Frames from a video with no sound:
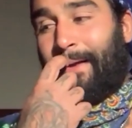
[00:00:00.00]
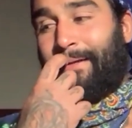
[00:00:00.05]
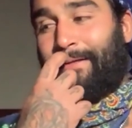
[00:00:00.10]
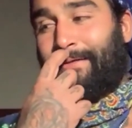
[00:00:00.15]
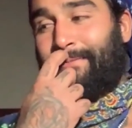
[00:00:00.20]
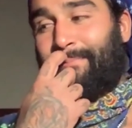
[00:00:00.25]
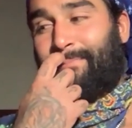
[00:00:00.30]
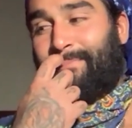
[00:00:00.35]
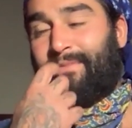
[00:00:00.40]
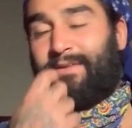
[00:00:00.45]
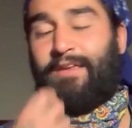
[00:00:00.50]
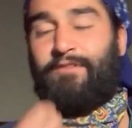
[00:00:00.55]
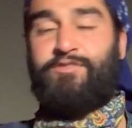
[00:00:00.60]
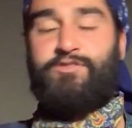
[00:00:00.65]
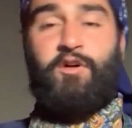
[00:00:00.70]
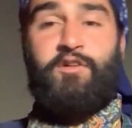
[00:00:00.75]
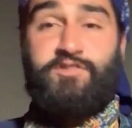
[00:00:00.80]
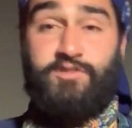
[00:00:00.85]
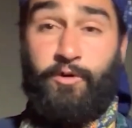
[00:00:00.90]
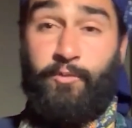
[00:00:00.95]
And he
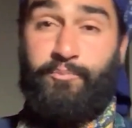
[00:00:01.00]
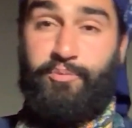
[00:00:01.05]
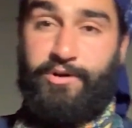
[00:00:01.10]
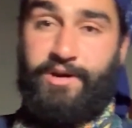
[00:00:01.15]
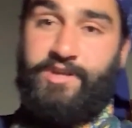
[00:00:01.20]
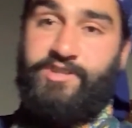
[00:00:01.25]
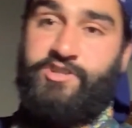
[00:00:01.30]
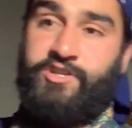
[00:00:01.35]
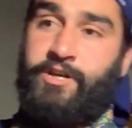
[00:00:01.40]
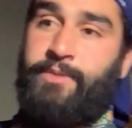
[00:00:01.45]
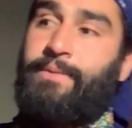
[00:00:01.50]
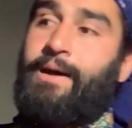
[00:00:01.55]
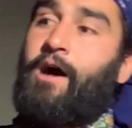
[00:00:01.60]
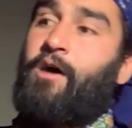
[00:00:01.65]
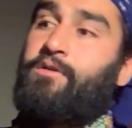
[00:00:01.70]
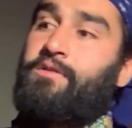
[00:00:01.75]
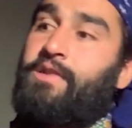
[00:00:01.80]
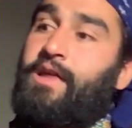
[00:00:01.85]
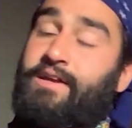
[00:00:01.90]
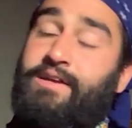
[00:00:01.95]
was also preaching
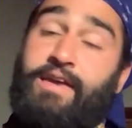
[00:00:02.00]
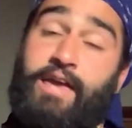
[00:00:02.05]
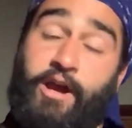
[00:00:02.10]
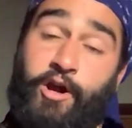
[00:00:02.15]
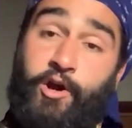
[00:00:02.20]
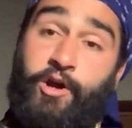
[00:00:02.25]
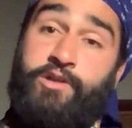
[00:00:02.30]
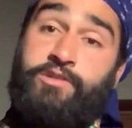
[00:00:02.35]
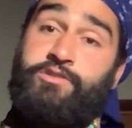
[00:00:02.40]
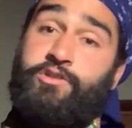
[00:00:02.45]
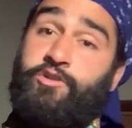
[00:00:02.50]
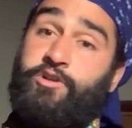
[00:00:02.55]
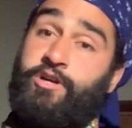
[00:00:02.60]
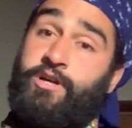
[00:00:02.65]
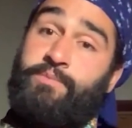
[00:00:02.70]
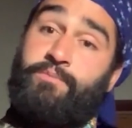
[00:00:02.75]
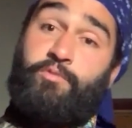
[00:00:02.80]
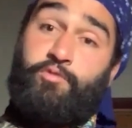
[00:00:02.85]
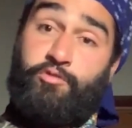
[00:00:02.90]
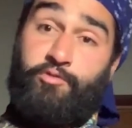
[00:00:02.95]
about like
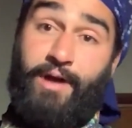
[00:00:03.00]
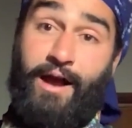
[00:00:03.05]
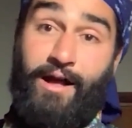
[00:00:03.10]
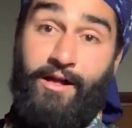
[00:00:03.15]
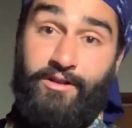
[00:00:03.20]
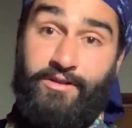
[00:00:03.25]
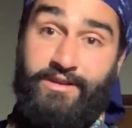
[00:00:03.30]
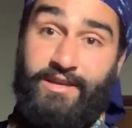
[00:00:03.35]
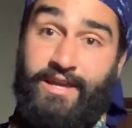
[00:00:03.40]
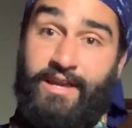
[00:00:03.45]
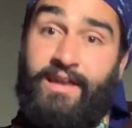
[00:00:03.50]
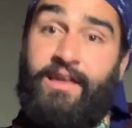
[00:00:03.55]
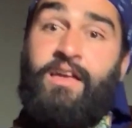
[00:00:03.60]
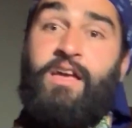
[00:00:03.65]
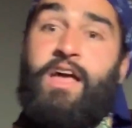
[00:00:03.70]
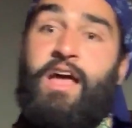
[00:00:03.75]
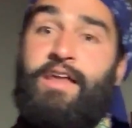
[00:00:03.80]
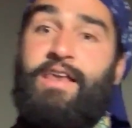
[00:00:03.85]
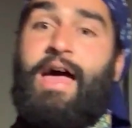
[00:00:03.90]
character and morality,